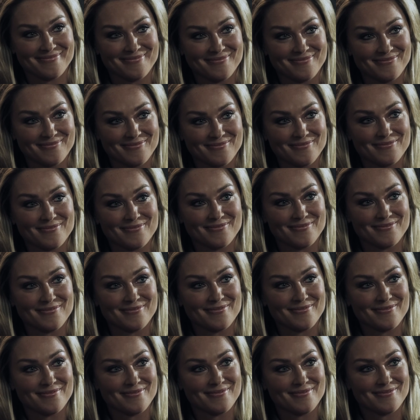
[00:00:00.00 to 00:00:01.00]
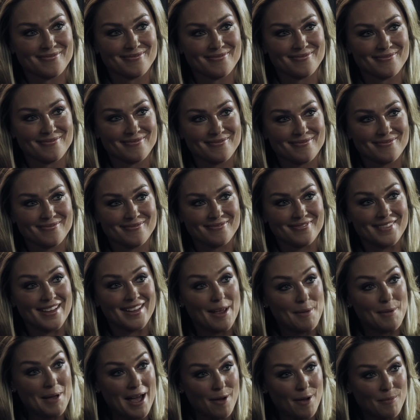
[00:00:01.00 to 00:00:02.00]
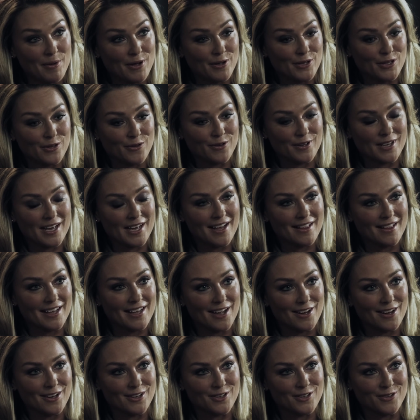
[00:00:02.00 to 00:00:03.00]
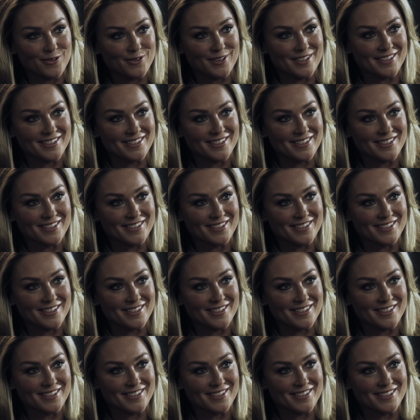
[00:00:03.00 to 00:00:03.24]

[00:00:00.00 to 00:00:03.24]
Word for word: the priest urges her to break up with Kelly and not lead her on anymore.